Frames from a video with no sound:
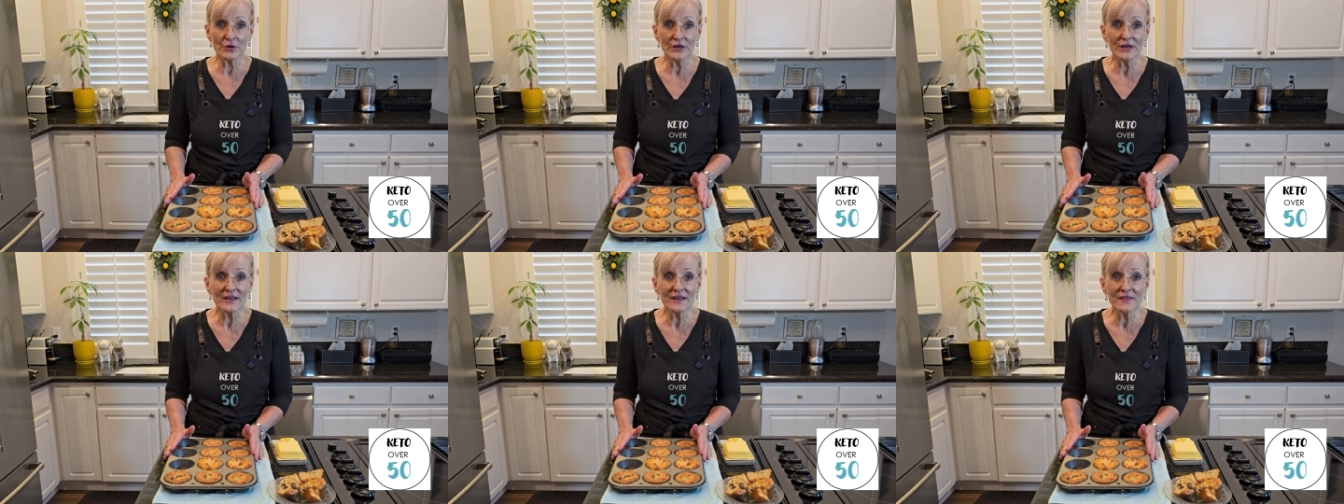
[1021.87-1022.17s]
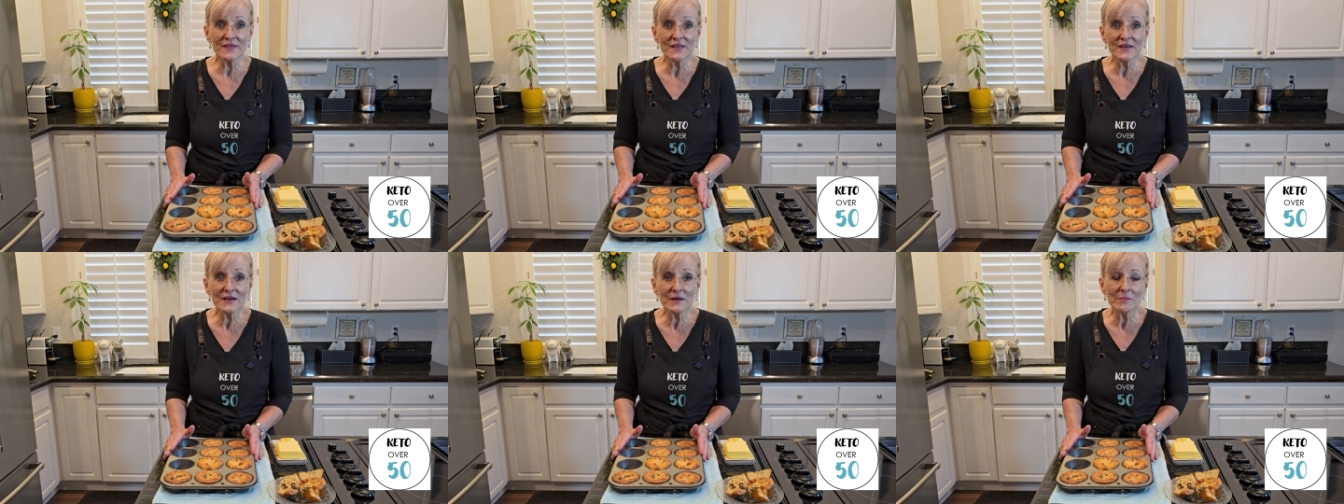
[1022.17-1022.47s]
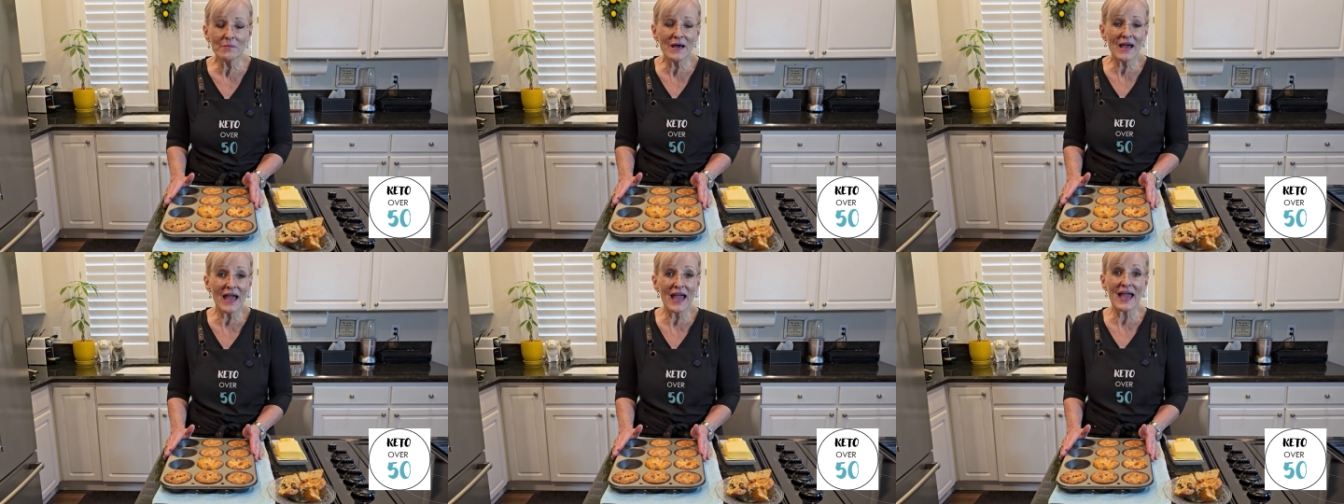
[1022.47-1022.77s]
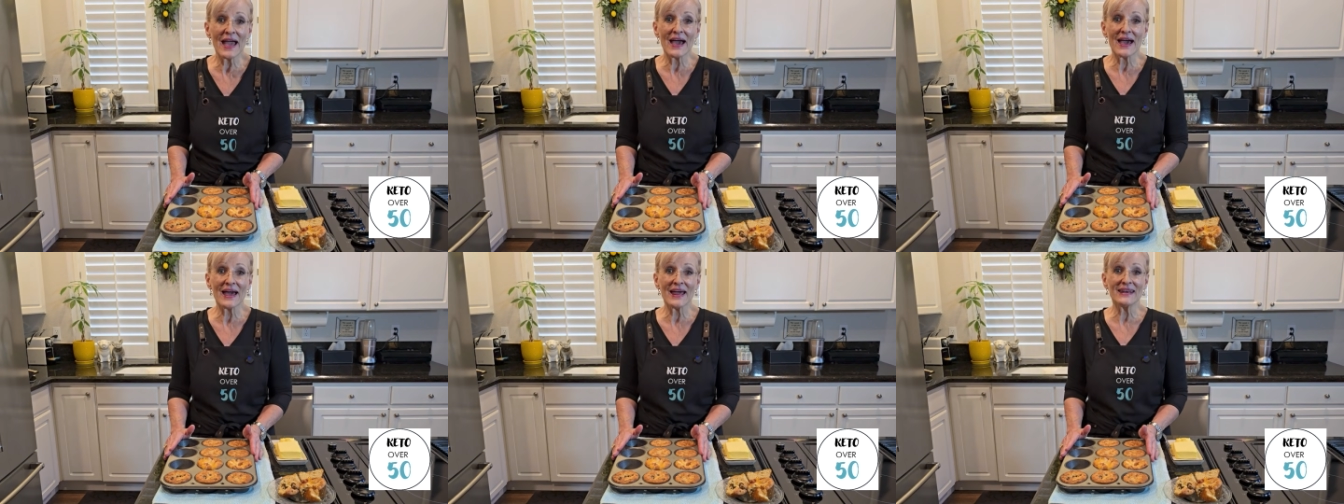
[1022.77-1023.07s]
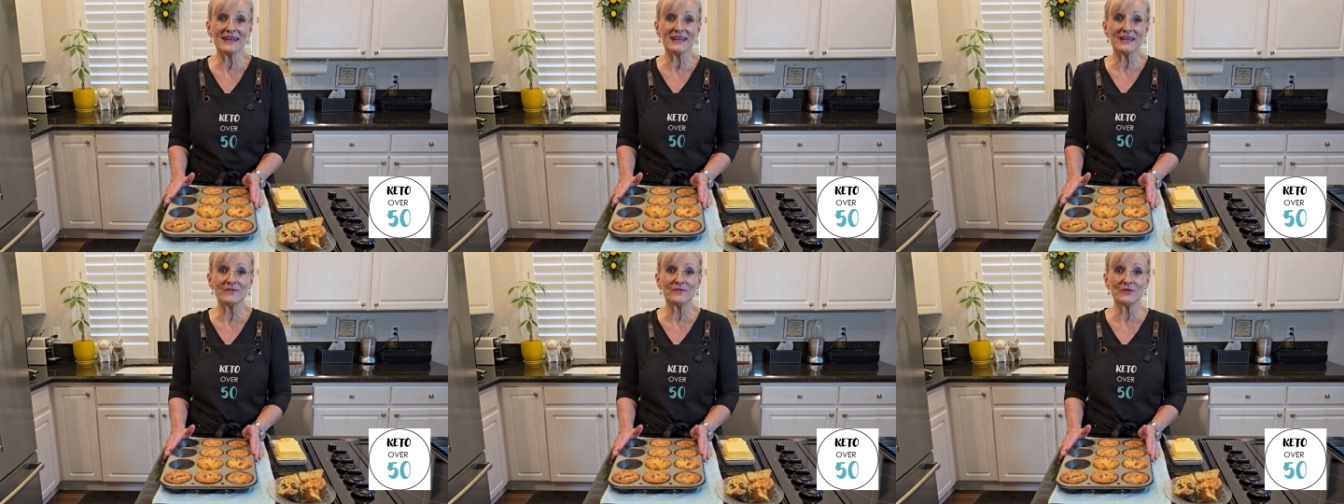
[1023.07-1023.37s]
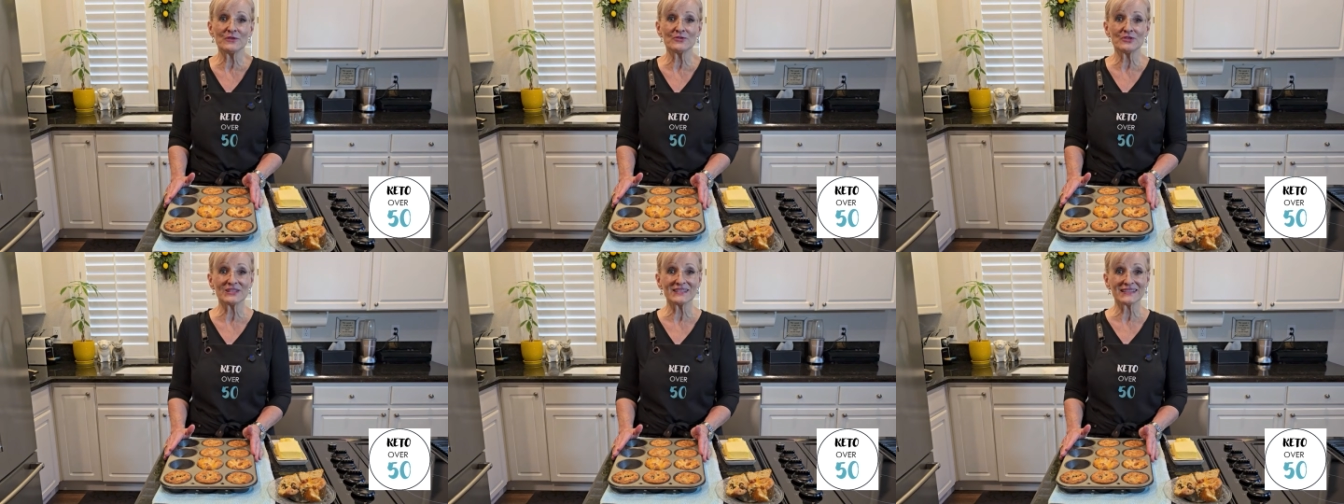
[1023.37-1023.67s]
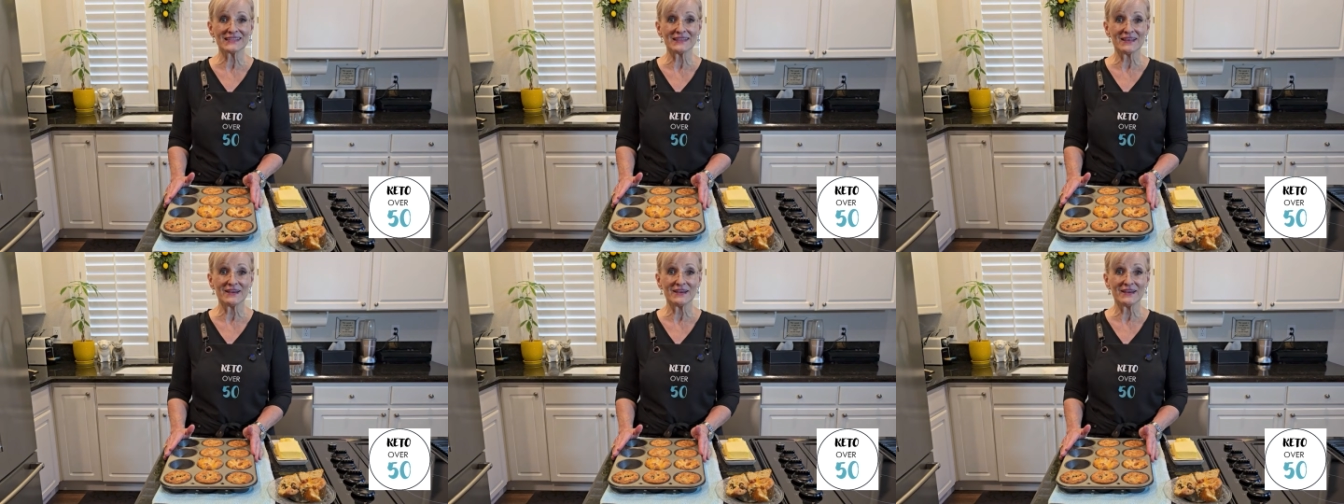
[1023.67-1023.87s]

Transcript: in them and if you just